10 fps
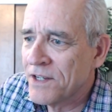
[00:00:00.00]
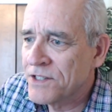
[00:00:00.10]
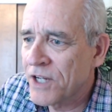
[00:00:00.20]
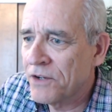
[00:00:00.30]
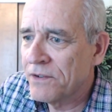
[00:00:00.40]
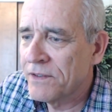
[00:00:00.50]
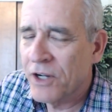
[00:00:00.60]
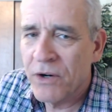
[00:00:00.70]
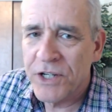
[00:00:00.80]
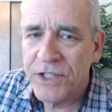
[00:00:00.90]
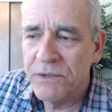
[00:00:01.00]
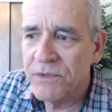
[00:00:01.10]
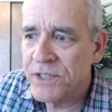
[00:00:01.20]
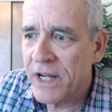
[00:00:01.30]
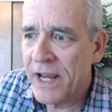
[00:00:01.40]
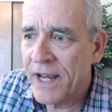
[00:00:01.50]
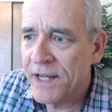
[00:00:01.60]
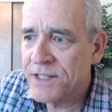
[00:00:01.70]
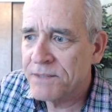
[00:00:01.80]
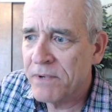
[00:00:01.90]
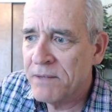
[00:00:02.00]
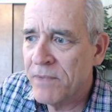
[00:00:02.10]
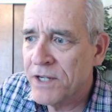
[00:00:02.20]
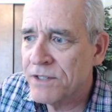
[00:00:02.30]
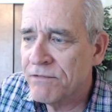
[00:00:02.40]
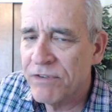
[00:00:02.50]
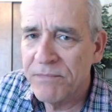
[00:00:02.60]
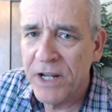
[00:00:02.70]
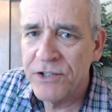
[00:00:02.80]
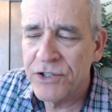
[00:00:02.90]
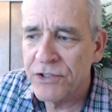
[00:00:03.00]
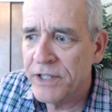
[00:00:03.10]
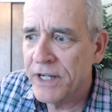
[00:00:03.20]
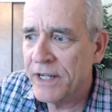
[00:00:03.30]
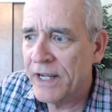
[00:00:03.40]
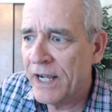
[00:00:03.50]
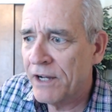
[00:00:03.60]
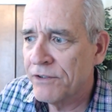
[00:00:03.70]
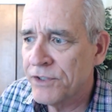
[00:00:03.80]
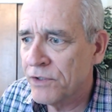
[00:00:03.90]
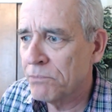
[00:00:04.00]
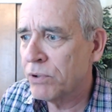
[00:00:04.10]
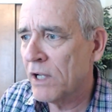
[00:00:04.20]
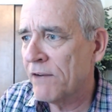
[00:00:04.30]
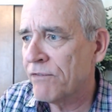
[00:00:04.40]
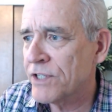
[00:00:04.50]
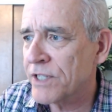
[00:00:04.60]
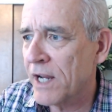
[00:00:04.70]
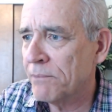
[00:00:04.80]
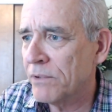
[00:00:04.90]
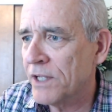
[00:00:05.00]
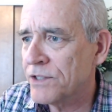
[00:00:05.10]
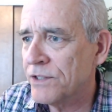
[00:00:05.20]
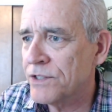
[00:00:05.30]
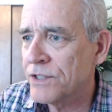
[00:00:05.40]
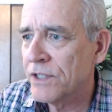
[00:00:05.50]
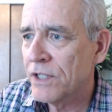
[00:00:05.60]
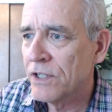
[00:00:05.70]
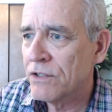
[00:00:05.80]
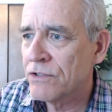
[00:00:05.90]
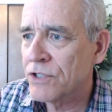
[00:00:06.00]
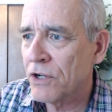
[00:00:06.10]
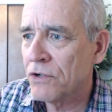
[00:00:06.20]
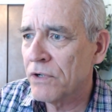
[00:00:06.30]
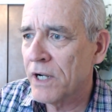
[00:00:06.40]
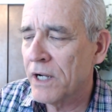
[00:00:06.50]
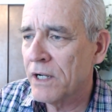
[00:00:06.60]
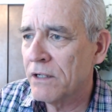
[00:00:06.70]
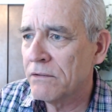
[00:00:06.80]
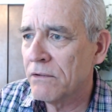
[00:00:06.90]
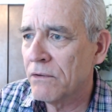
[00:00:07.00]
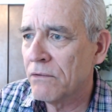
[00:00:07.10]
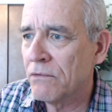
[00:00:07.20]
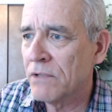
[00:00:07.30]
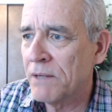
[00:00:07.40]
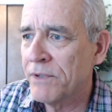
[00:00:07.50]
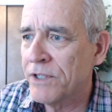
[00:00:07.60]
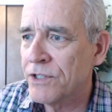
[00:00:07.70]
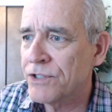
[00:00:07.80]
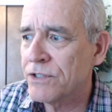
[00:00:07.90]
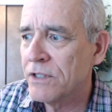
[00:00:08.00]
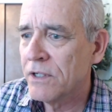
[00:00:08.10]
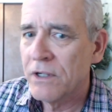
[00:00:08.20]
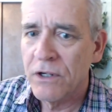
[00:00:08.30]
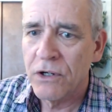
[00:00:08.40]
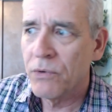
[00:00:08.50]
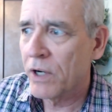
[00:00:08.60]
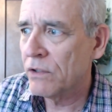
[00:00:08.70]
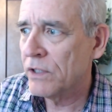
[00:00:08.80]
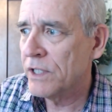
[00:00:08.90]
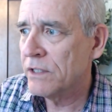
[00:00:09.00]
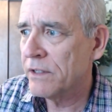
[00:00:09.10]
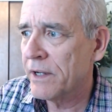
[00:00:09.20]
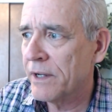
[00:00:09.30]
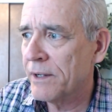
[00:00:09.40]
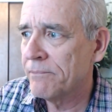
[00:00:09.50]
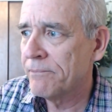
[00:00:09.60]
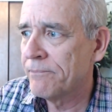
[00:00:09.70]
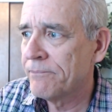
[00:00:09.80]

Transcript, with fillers: so the question was asked by Mason from Nigeria, how do you apply for Skype lessons? So uh, let me just quickly um,